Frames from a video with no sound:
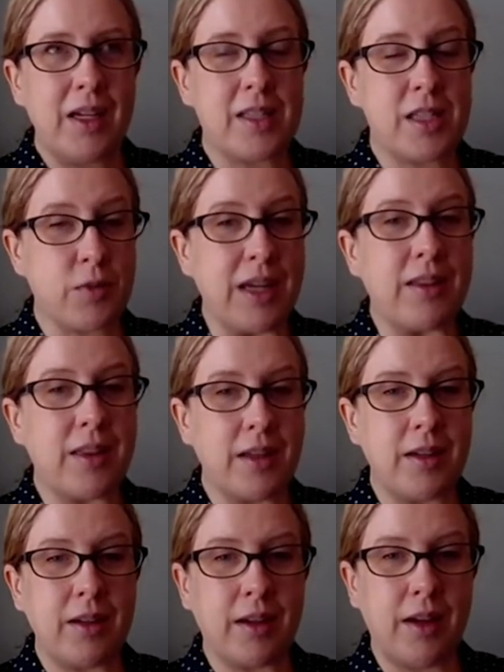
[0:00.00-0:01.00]

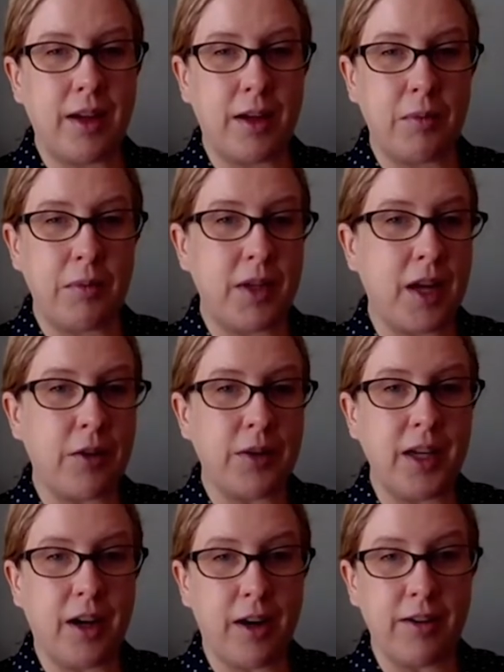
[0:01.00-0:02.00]
strengthen not
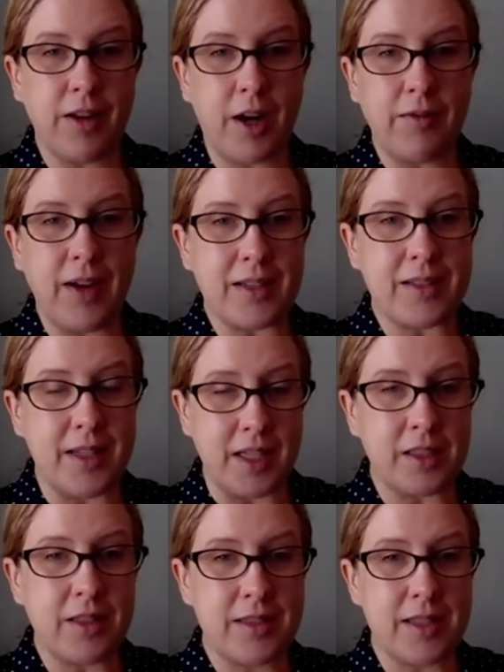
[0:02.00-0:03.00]
only our
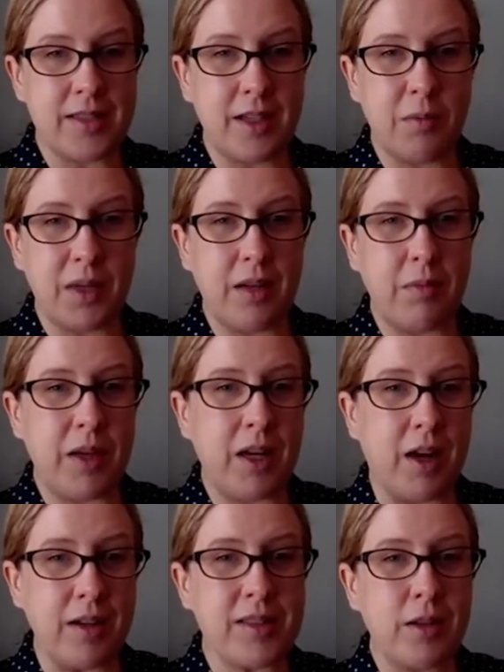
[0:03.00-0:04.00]
vaccination system, but
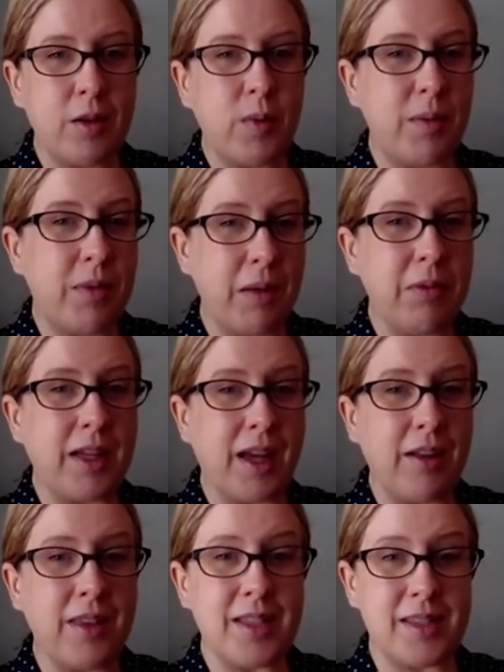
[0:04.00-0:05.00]
also the way public
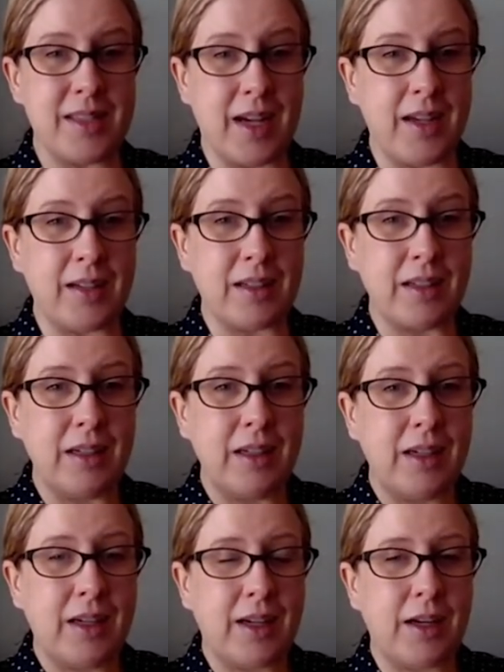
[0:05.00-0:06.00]
health is done
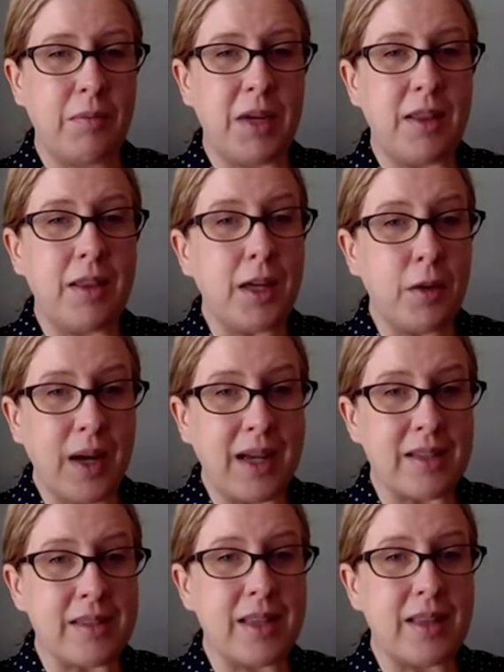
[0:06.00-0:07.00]
in the
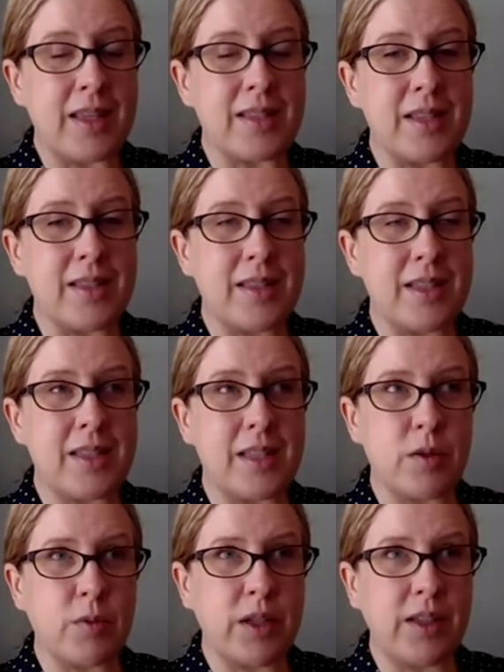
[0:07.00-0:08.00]
U.S. So this
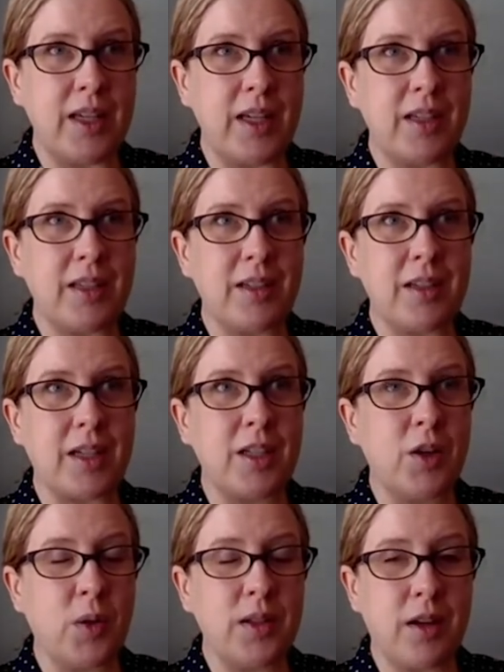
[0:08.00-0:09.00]
is really a
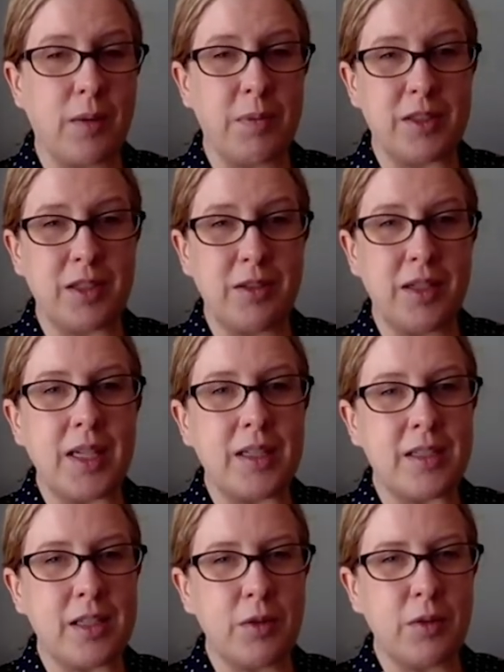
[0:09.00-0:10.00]
golden
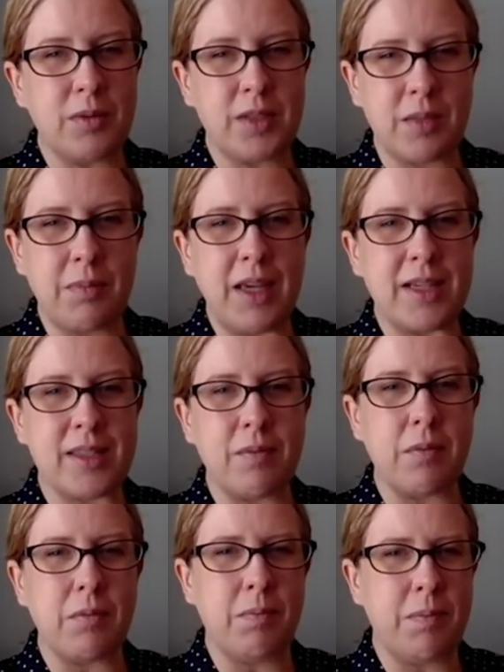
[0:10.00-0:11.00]
opportunity to make
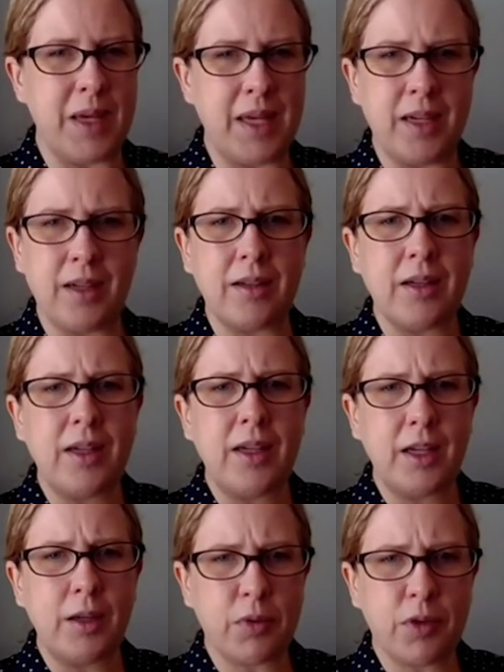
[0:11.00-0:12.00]
some big
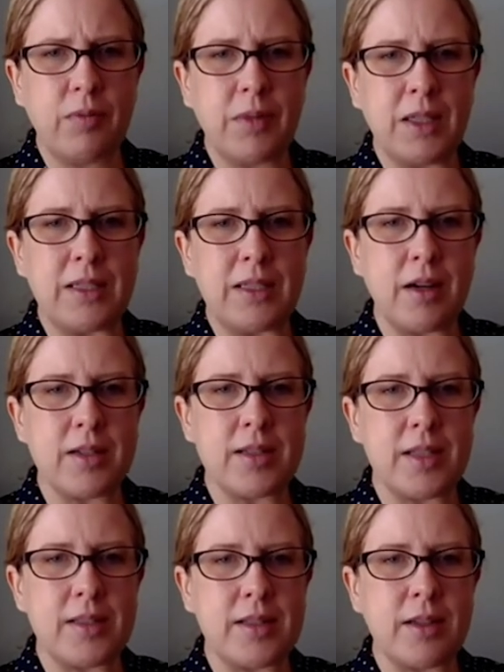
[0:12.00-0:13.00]
improvements in our
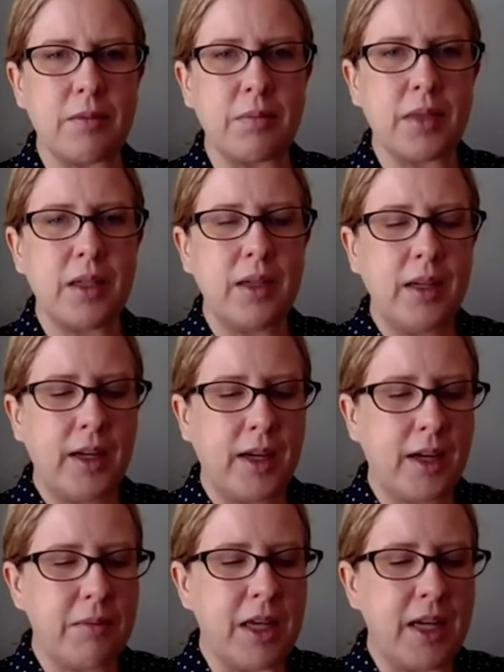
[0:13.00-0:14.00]
system.
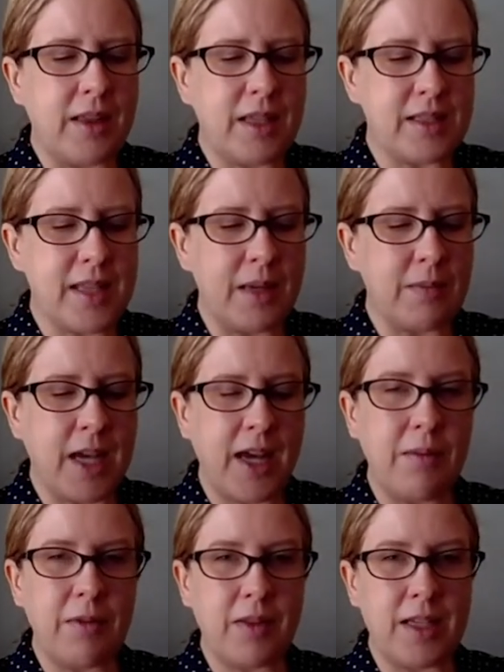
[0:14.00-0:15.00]
And at the same
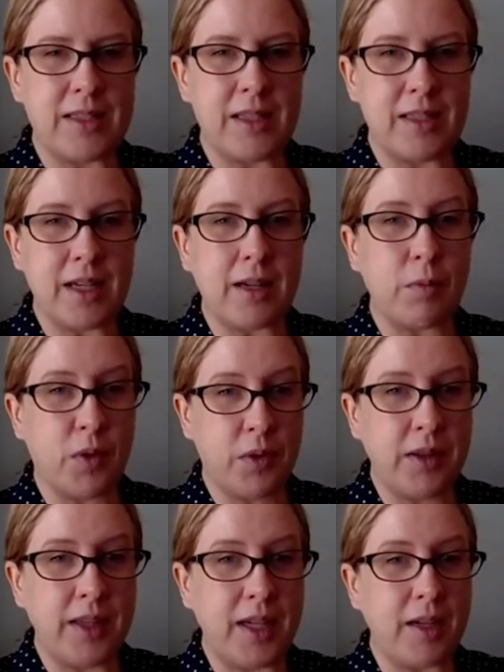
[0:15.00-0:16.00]
time, if this is done
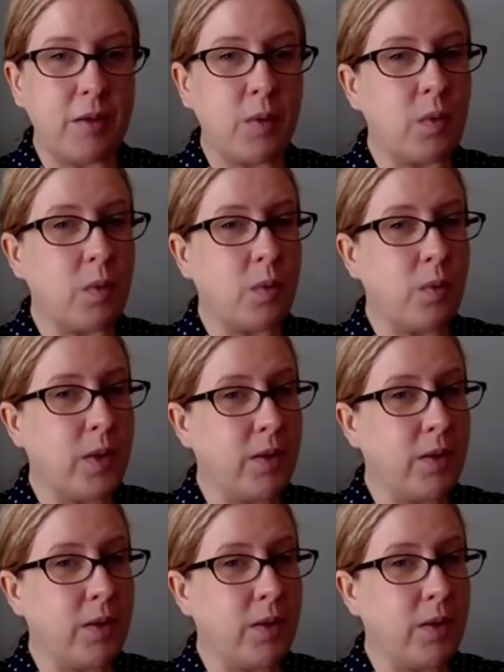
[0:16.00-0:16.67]
poorly, we